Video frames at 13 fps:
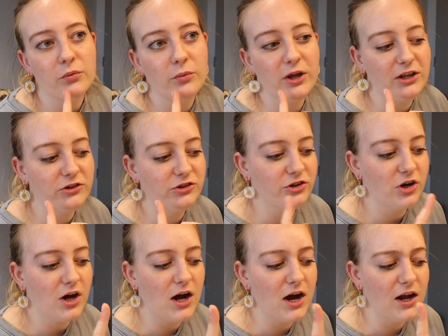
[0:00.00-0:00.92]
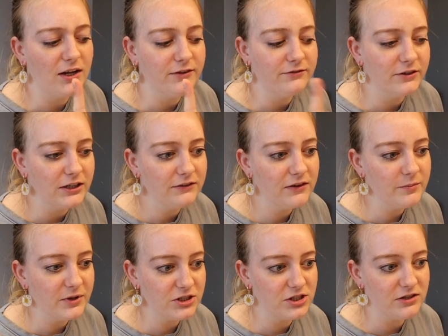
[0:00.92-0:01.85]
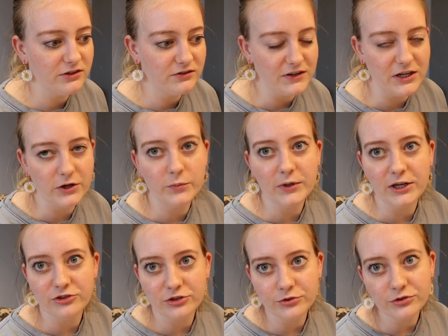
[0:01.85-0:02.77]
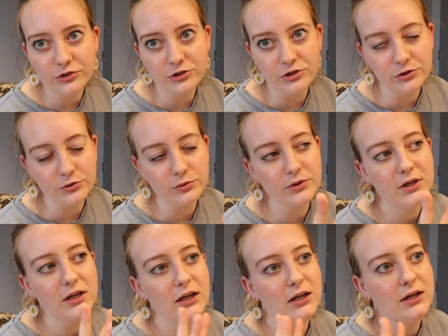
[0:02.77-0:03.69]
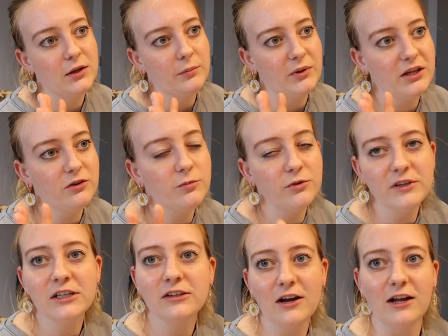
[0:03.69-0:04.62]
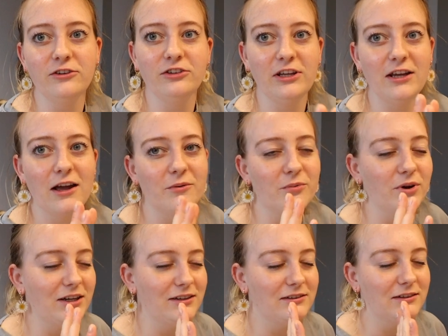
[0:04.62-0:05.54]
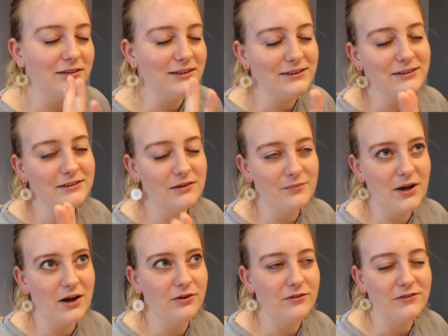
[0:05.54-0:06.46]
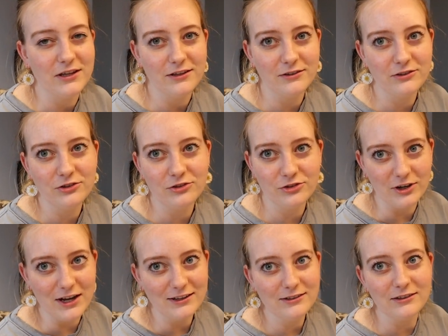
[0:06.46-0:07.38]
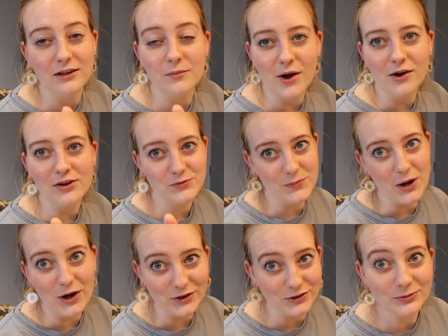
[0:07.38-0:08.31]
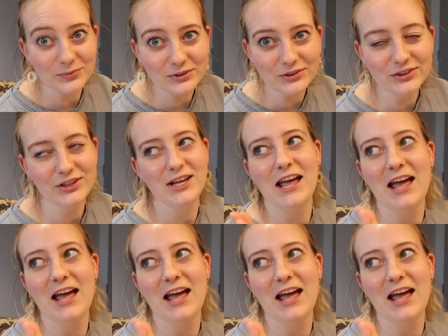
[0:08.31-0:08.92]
which I forget if I mentioned in this video, but I chose to do because moving internationally, I wanted the least amount of things to stress about as possible.